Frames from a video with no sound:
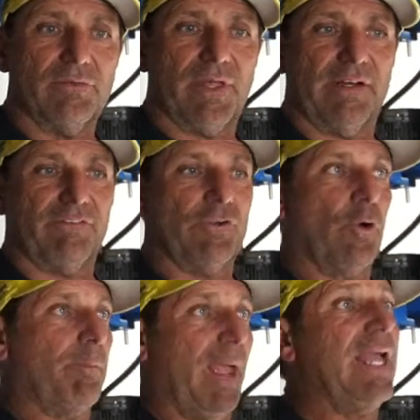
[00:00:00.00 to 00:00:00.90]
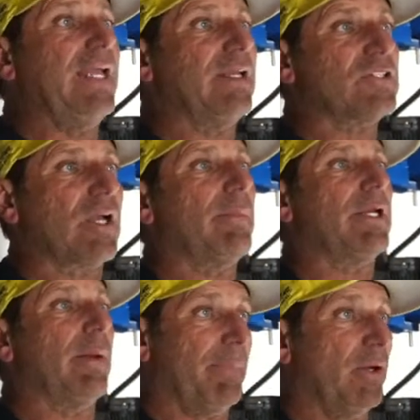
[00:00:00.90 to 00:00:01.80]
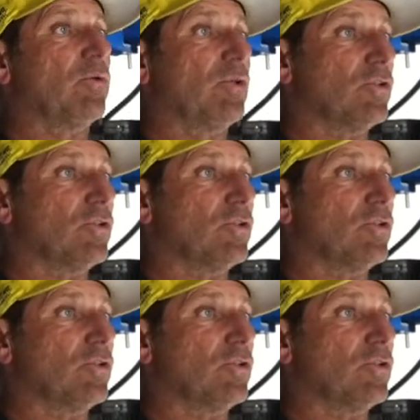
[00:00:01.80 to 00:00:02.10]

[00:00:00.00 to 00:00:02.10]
that if you're paying somebody to build